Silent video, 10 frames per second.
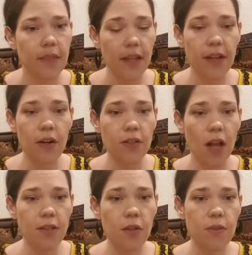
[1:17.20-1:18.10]
There is
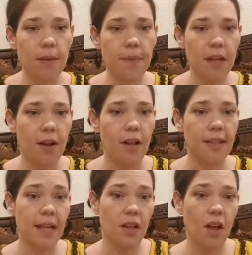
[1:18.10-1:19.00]
also something called
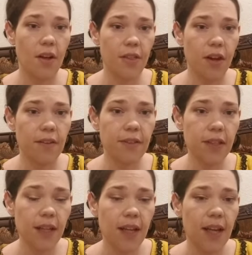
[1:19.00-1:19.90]
a cloth
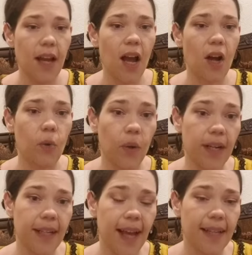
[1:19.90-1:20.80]
covered a
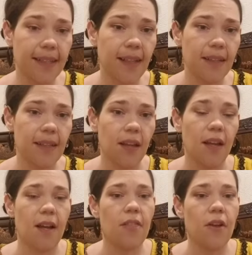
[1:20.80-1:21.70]
wooden casket.
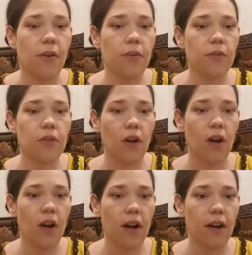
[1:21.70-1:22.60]
Those
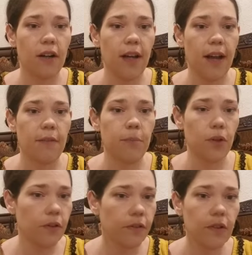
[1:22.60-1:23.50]
are uh,
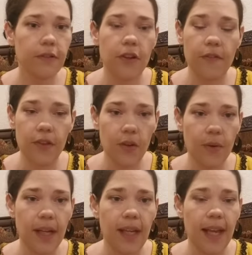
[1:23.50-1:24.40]
beautiful for
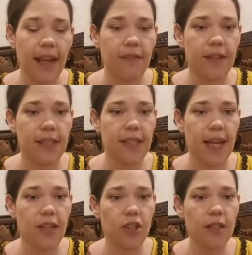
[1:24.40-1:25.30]
viewing and
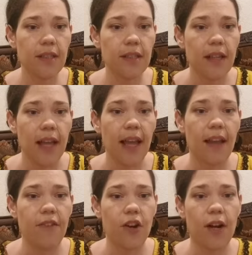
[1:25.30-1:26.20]
visitations.
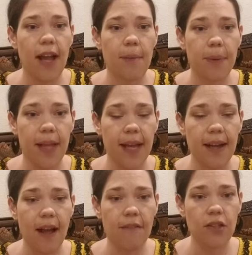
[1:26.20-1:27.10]
If you're going to plan to
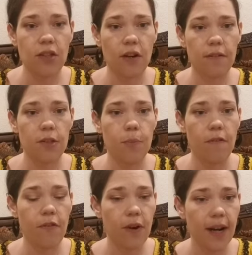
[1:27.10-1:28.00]
have a service
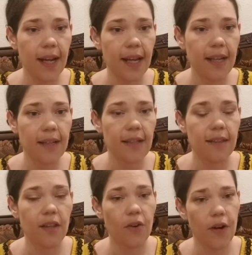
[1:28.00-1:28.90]
beforehand,
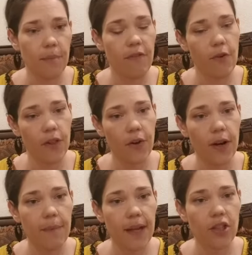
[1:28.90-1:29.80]
the before the
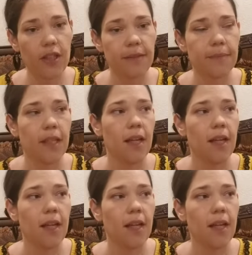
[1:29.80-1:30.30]
cremation,